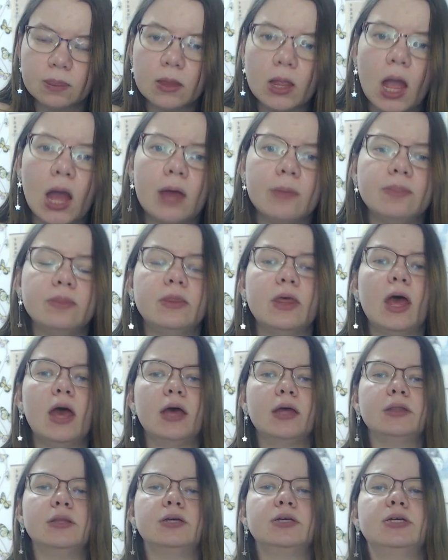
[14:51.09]
And
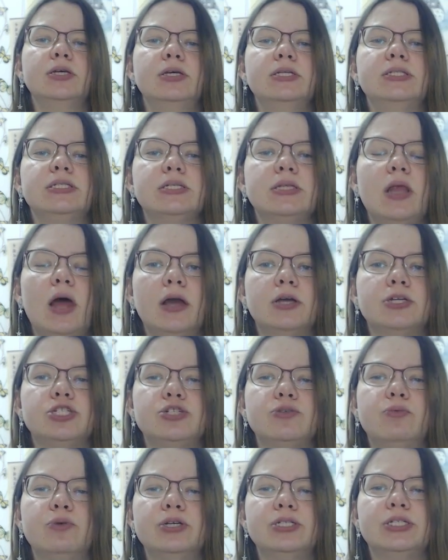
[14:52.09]
then it's like
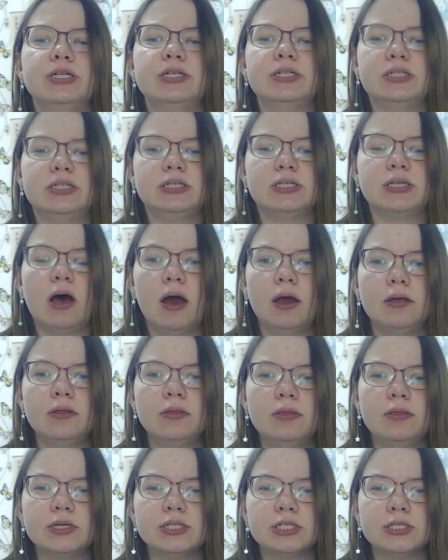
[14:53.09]
she was inside
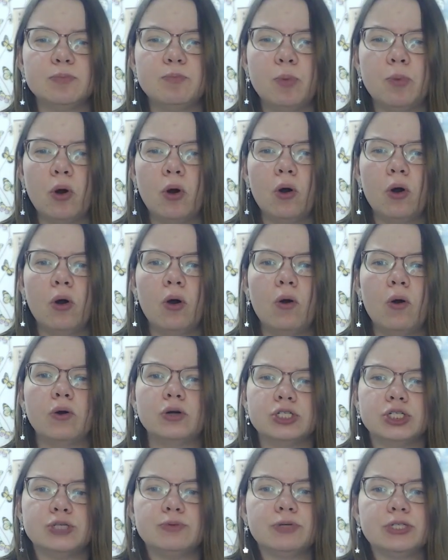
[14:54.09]
this pool or
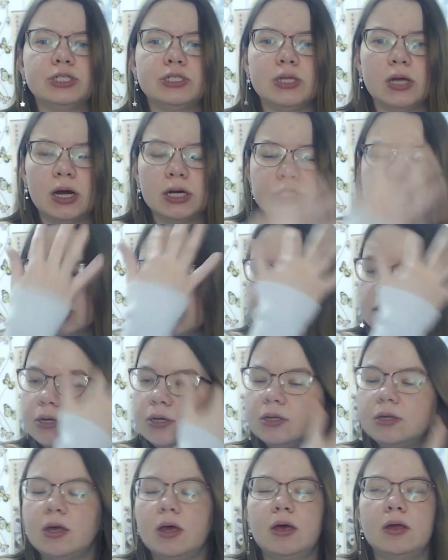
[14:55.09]
she was touching
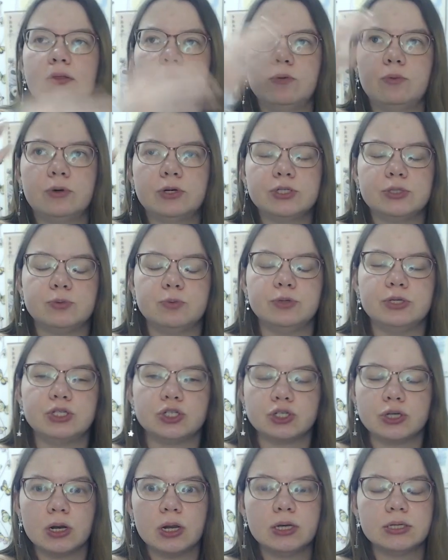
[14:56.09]
it and was
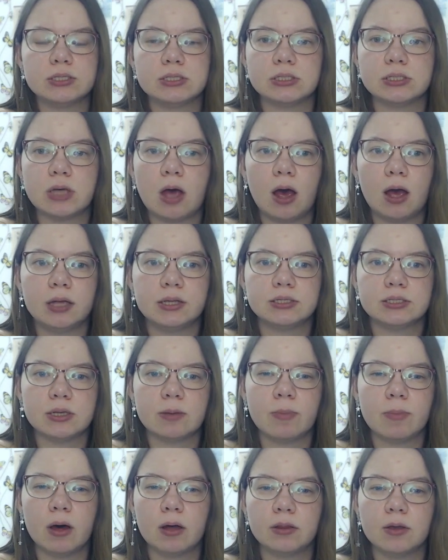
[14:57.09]
visually inside
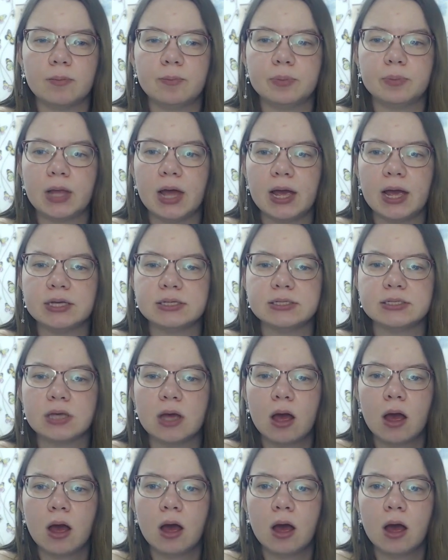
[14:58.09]
some other place.